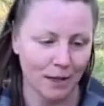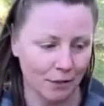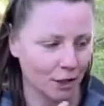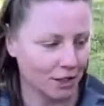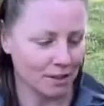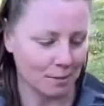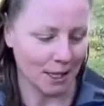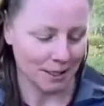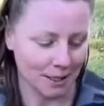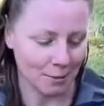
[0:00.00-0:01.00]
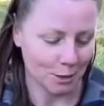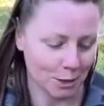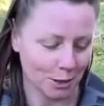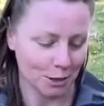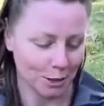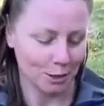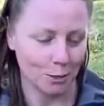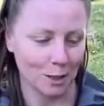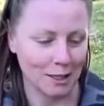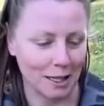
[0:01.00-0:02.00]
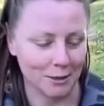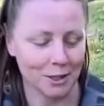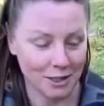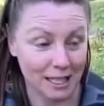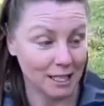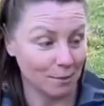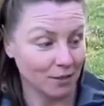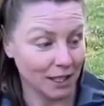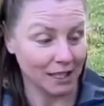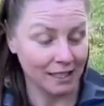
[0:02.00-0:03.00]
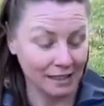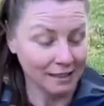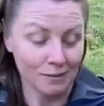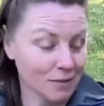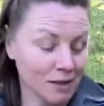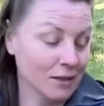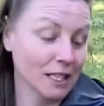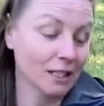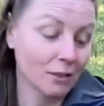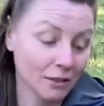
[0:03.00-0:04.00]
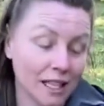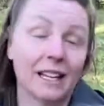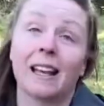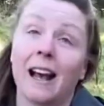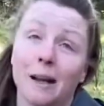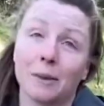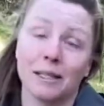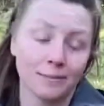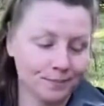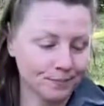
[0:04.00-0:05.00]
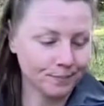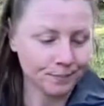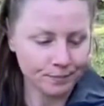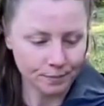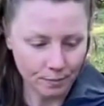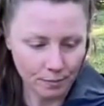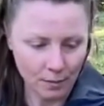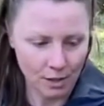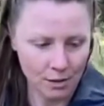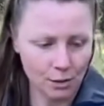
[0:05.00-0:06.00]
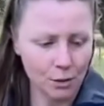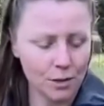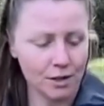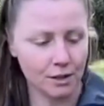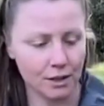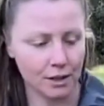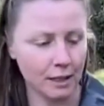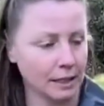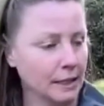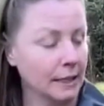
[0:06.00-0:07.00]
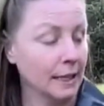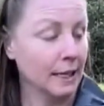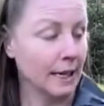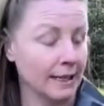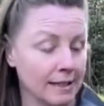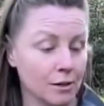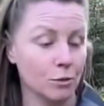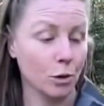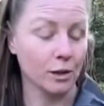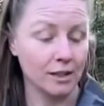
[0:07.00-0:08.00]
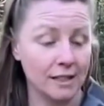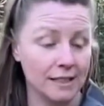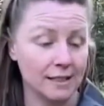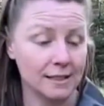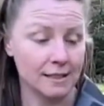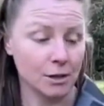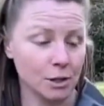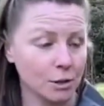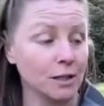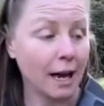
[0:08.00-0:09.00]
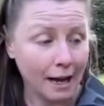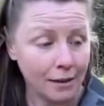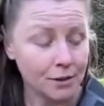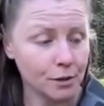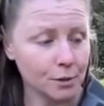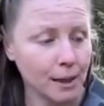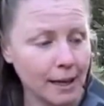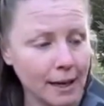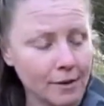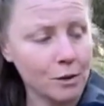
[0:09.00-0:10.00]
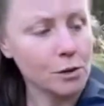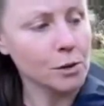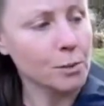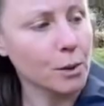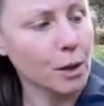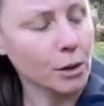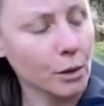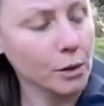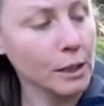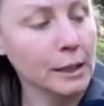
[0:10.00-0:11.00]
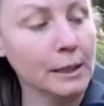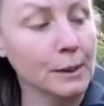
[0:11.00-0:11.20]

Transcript: if you could smell it, I'm sure you know what lavender's like. It's very, very lovely and calming. So those are the raw ingredients. Now you don't have to, but I have also brought along